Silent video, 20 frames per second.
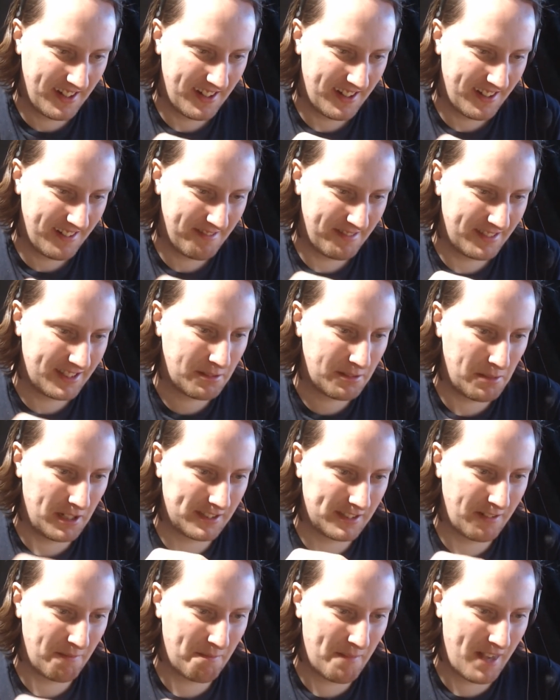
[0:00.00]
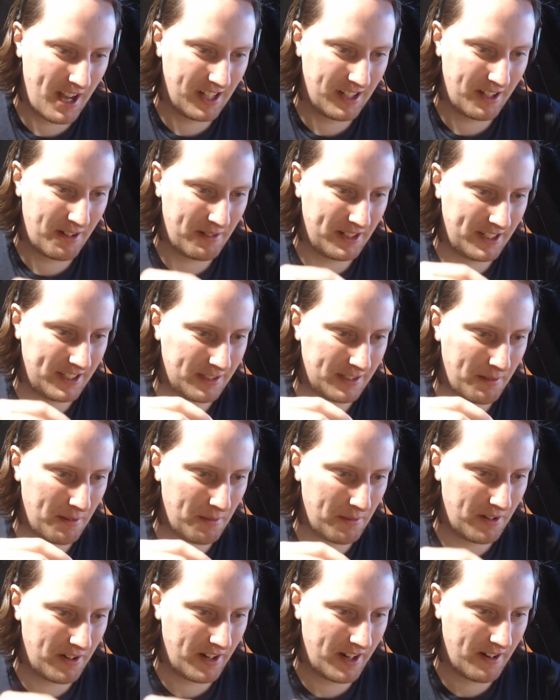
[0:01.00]
It smells of melon, which is a bit
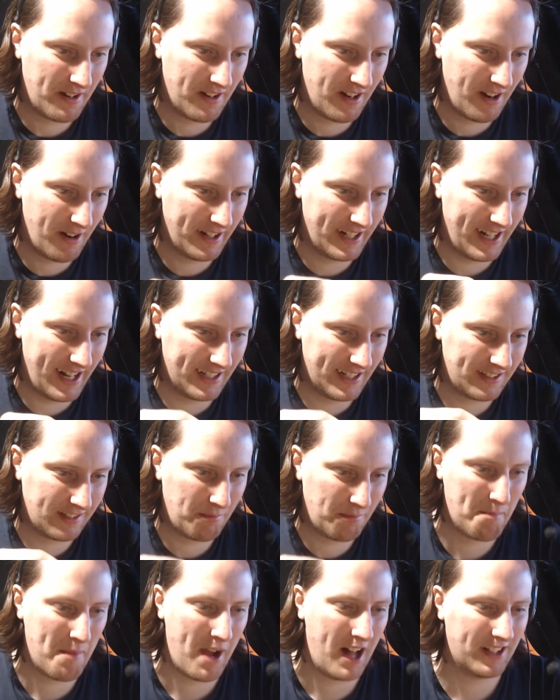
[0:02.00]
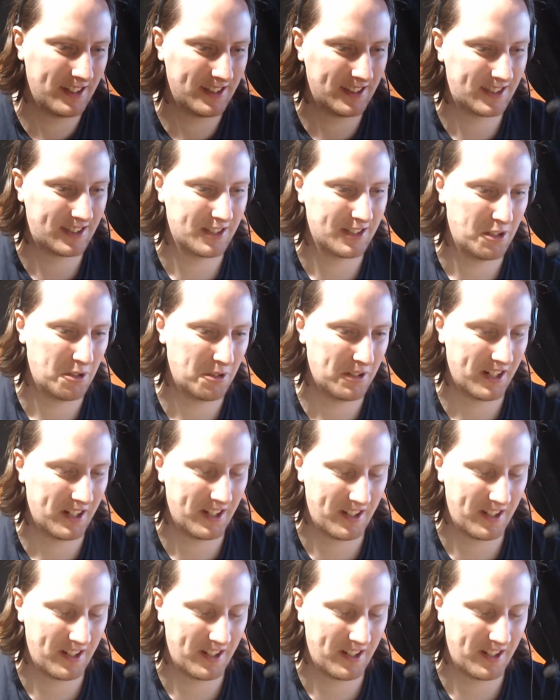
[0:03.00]
worrying. Oh, it is, it's melon soda.